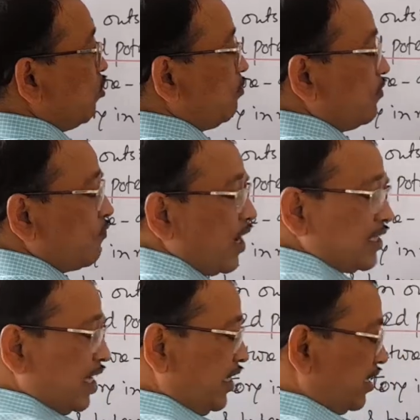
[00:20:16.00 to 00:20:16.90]
will be
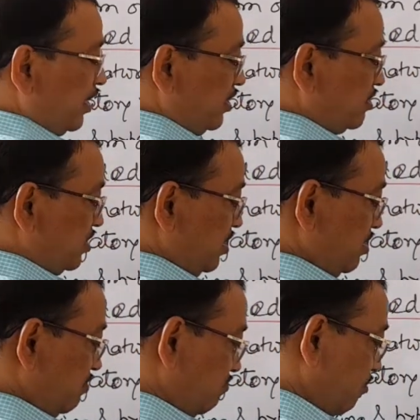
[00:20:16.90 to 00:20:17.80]
further decreased.
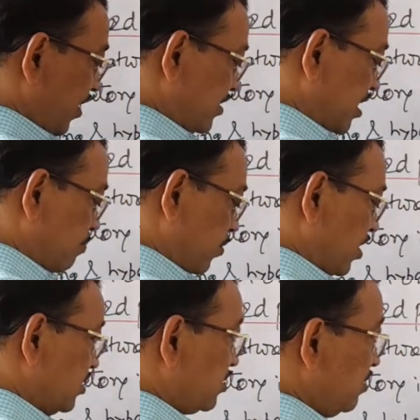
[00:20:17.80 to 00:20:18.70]
For
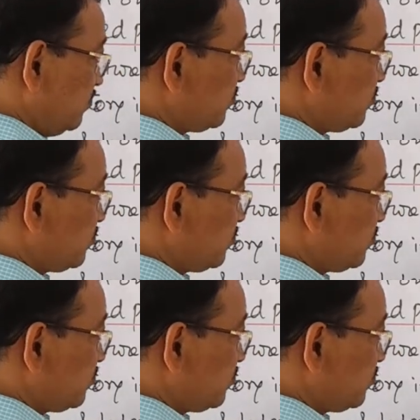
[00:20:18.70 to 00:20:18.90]
examples,